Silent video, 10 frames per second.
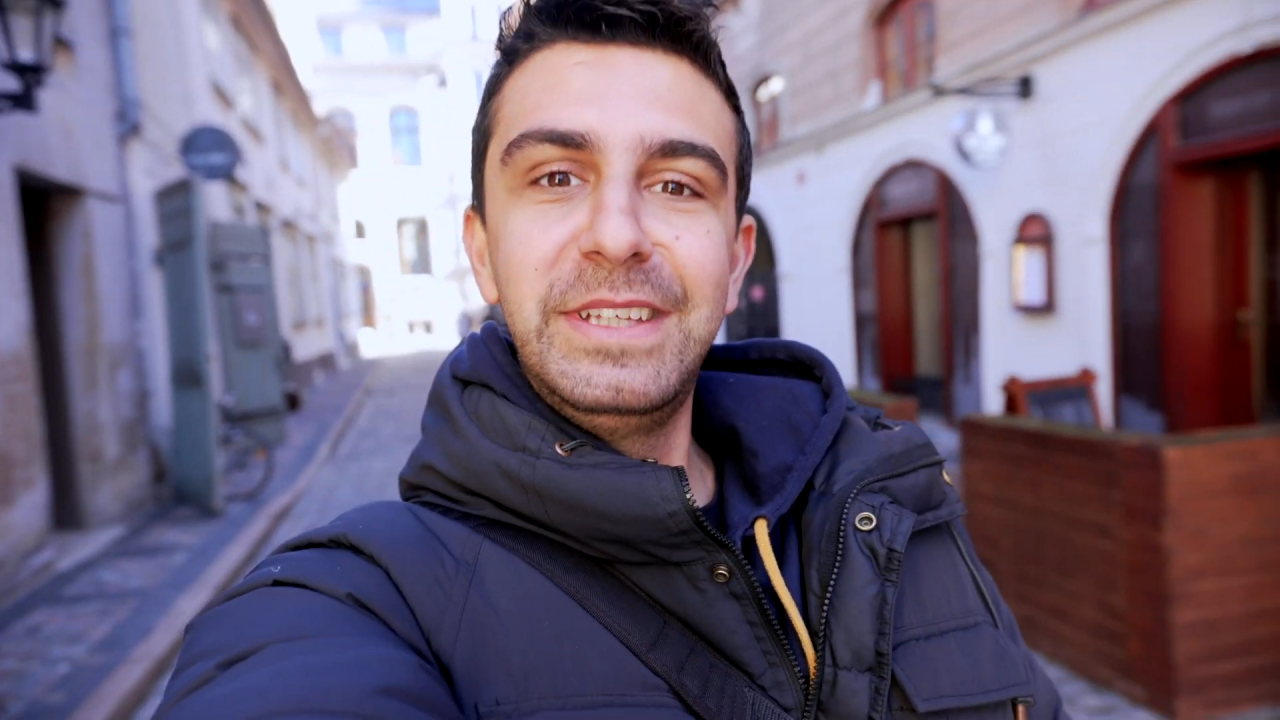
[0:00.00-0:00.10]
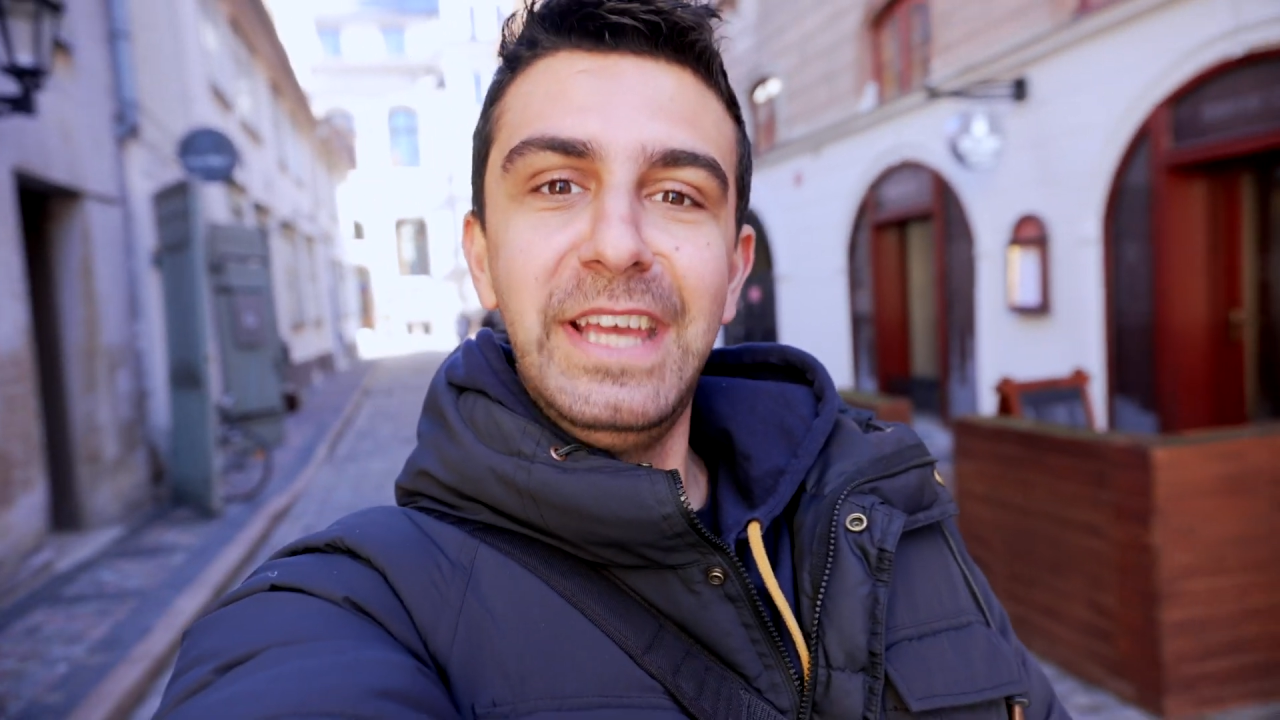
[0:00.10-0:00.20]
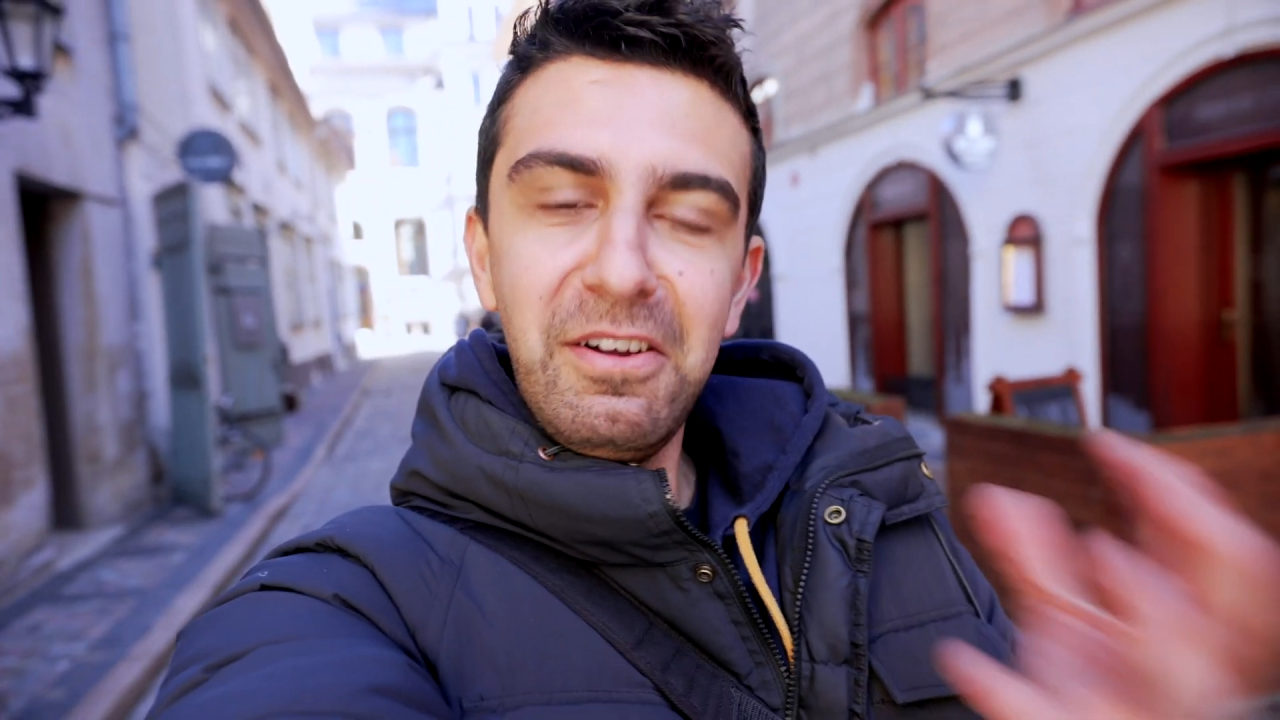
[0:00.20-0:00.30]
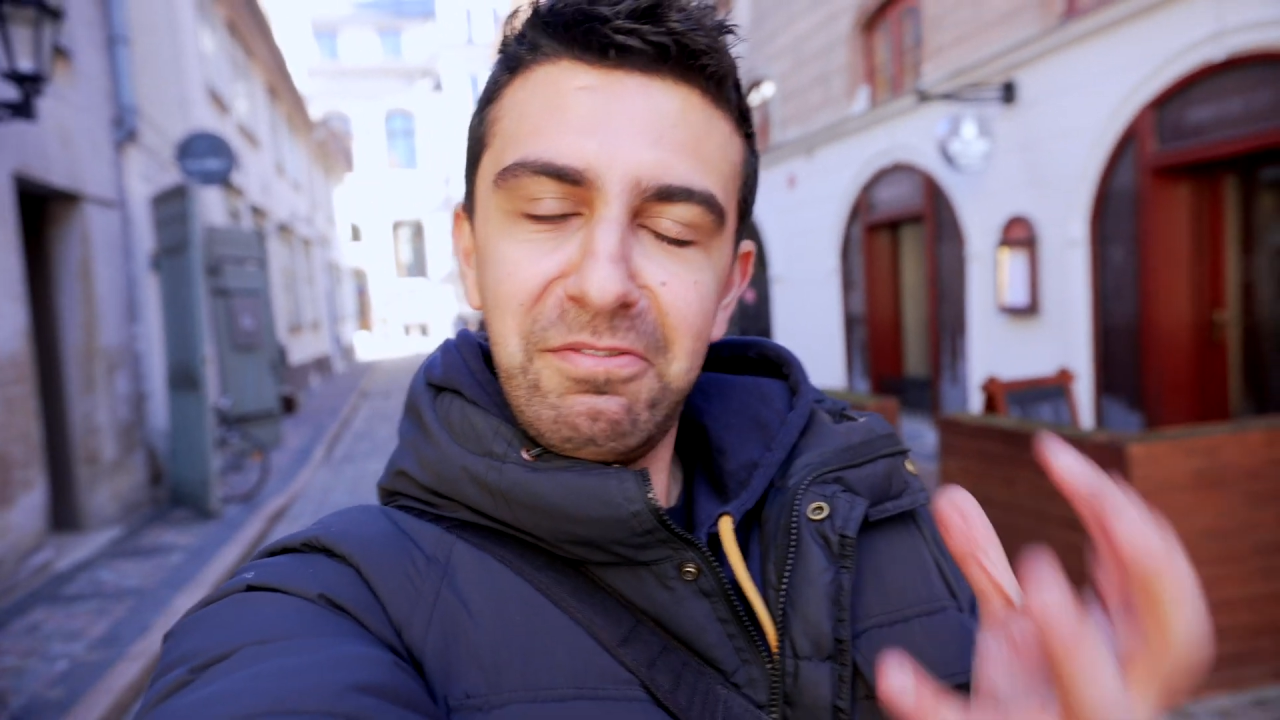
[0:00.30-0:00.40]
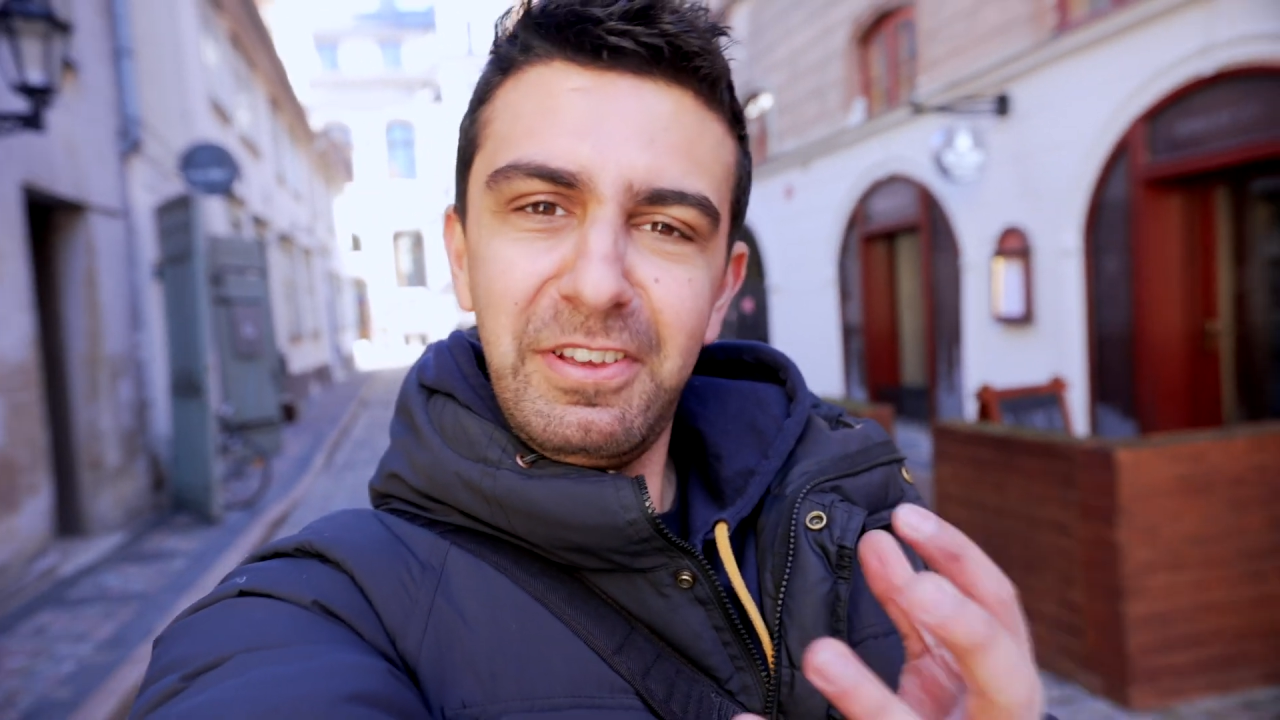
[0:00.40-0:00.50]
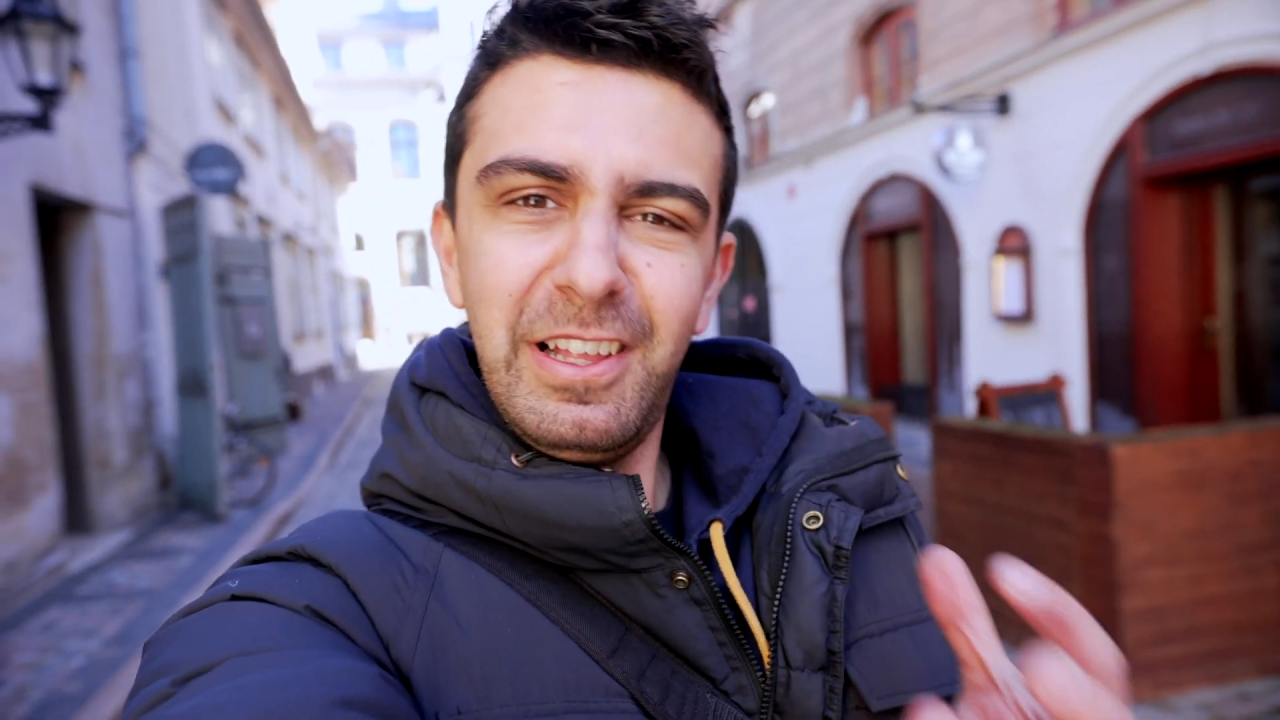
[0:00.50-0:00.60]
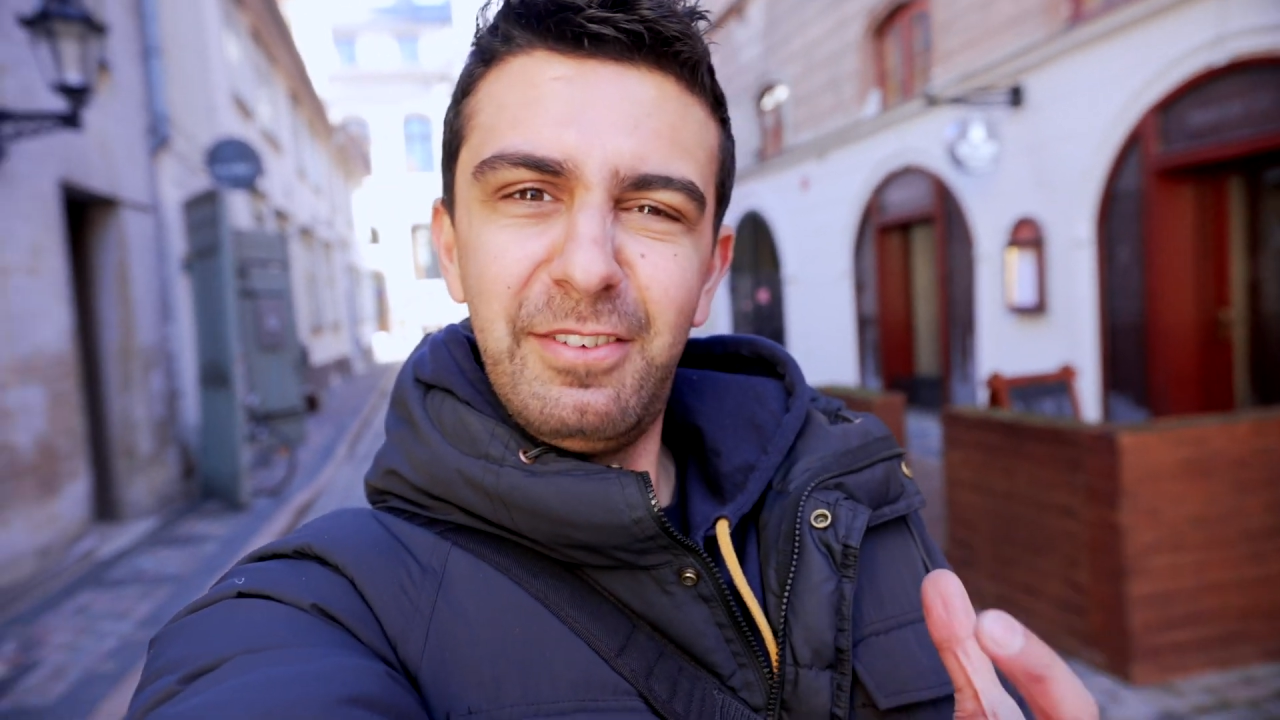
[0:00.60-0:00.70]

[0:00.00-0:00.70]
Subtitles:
get a feel